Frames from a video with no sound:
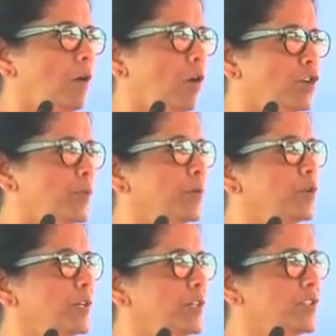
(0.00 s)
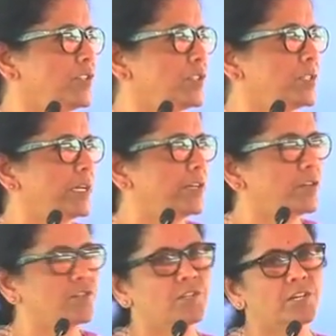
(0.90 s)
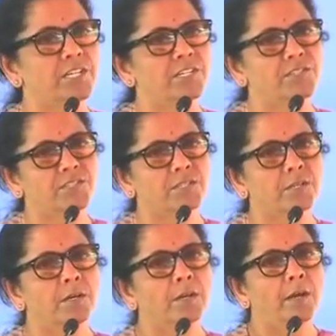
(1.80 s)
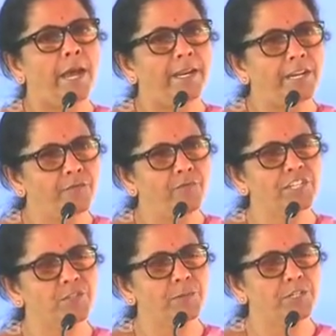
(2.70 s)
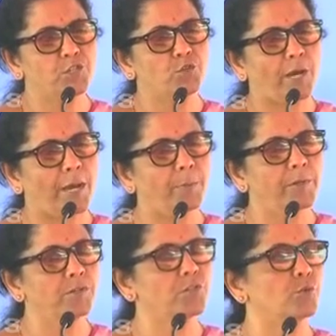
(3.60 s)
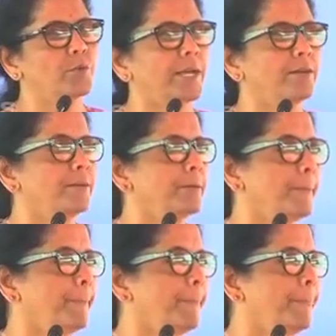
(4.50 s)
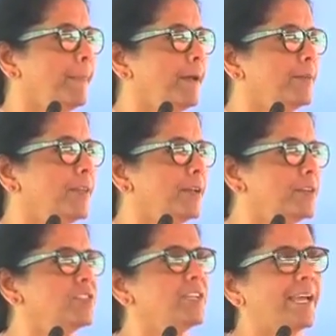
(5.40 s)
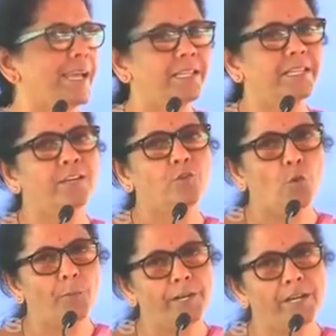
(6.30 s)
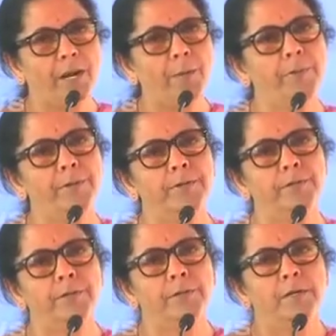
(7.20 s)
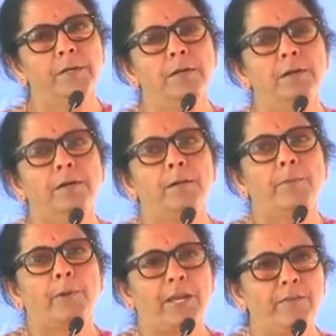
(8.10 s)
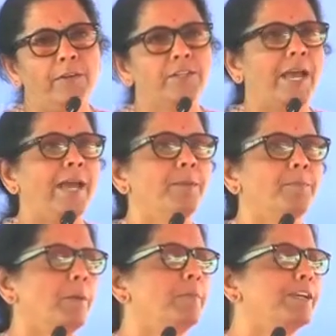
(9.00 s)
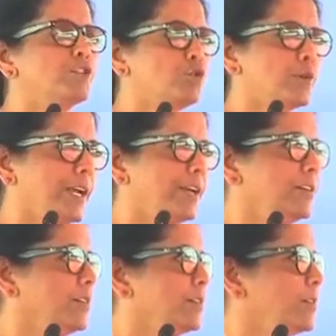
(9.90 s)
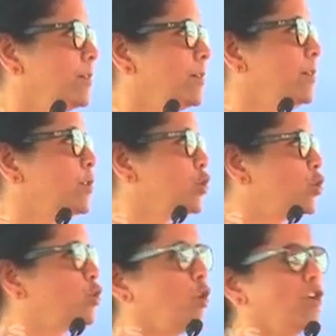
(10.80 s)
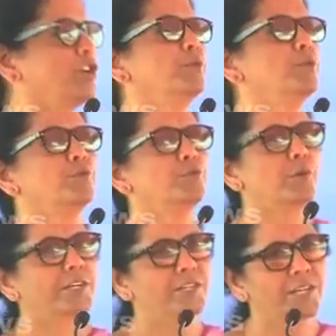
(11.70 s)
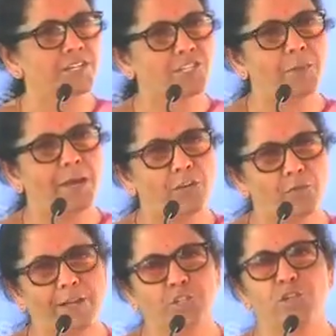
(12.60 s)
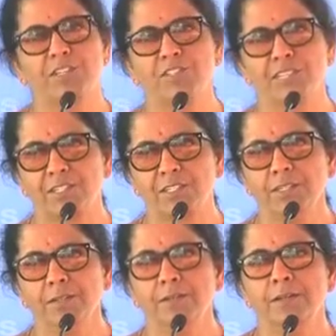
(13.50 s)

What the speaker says: entrepreneurs, industries, and investments to happen so that there is a healthy opening up. Private and public together should contribute to India's manufacturing sector.